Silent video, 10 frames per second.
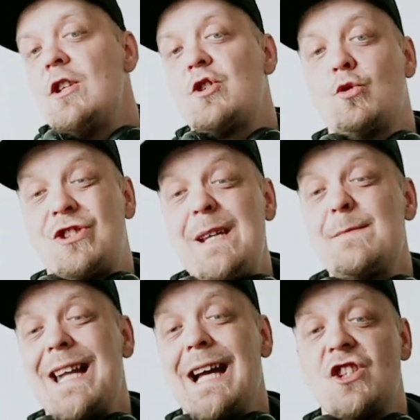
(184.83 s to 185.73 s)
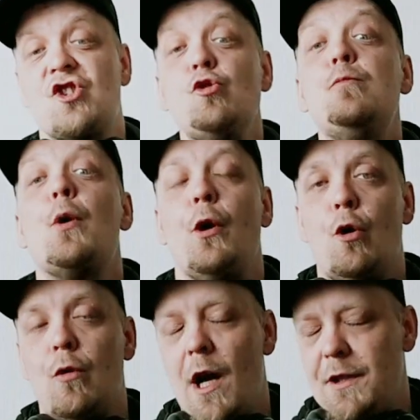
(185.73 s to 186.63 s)
So seems like a super
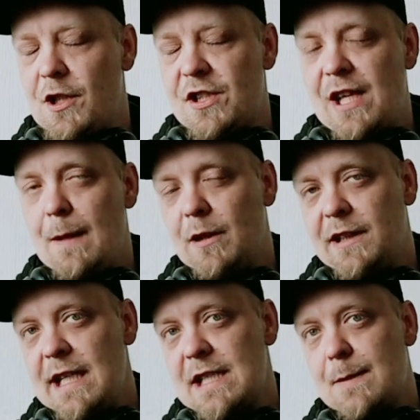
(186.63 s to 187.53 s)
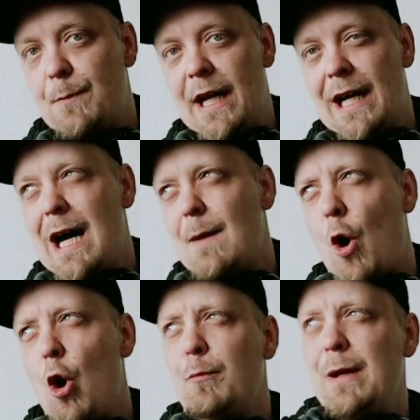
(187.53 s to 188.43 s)
understable disc, but I'm
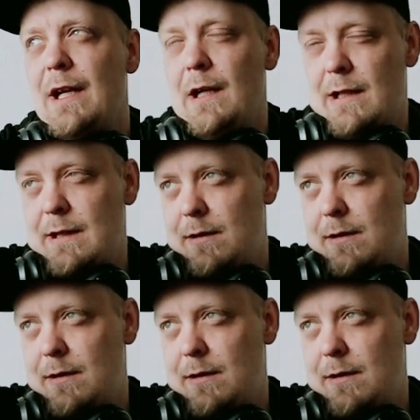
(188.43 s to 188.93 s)
hoping